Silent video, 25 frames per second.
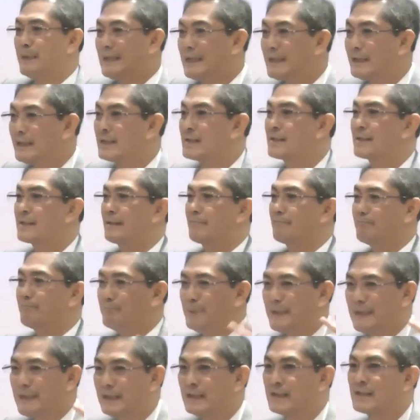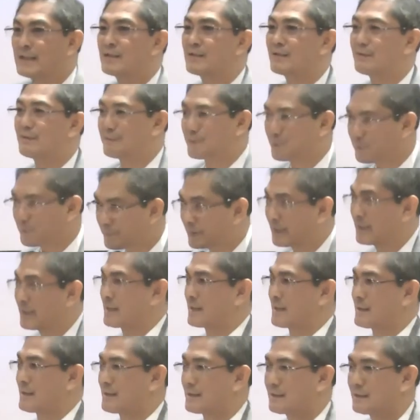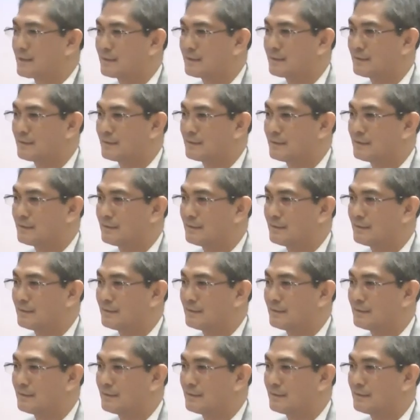billions and billions of rupees.